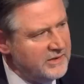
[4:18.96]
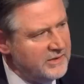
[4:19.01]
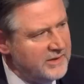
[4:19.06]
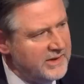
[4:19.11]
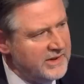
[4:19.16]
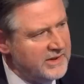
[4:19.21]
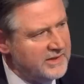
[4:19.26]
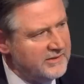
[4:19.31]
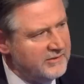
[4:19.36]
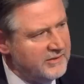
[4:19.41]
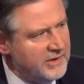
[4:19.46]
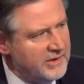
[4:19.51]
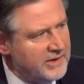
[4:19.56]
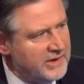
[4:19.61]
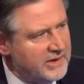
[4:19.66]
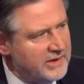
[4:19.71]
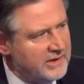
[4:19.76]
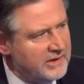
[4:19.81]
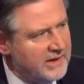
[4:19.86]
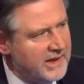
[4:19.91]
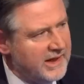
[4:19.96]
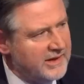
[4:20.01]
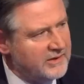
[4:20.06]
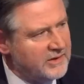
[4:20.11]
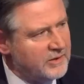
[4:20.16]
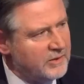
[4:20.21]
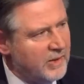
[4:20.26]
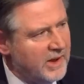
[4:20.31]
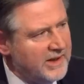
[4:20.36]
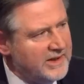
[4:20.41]
you interview her,
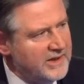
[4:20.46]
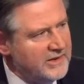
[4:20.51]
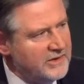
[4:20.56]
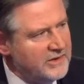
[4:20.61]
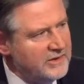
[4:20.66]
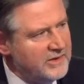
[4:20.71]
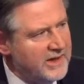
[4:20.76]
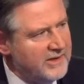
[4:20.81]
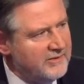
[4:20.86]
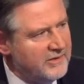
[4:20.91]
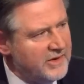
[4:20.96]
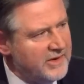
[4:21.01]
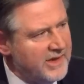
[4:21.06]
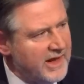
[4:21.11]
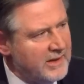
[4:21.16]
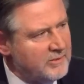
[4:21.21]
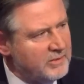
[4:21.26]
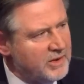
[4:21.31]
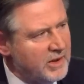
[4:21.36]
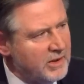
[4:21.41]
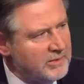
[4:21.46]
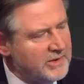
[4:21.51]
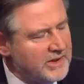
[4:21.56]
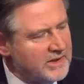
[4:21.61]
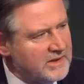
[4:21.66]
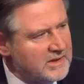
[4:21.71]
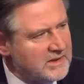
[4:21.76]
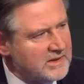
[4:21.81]
Andrew? Why did you give her that prominence?